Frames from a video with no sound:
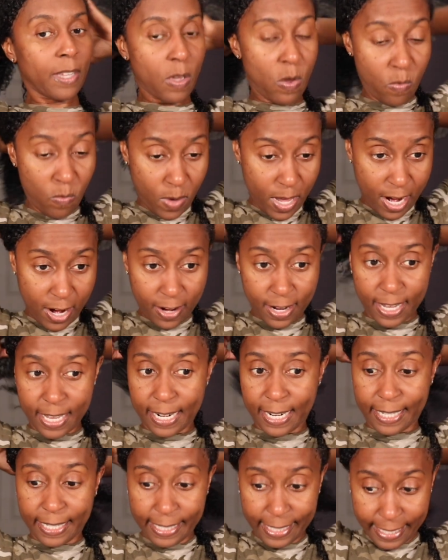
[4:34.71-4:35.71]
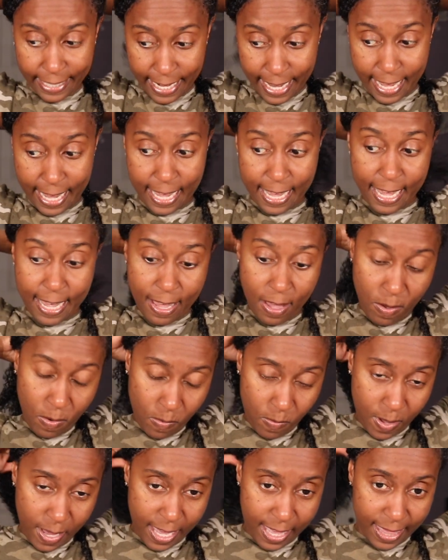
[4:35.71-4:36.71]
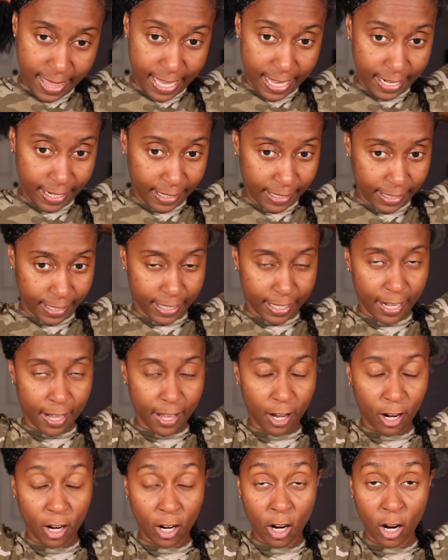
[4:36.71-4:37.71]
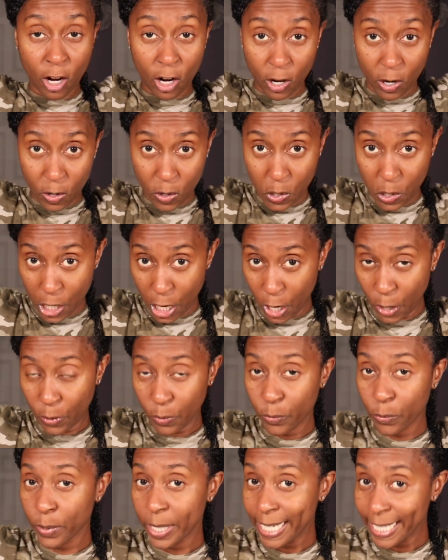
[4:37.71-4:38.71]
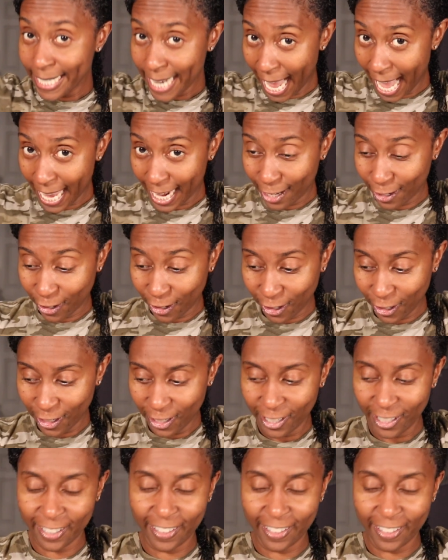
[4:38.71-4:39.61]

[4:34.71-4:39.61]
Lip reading: we are gonna see what this curl retainer,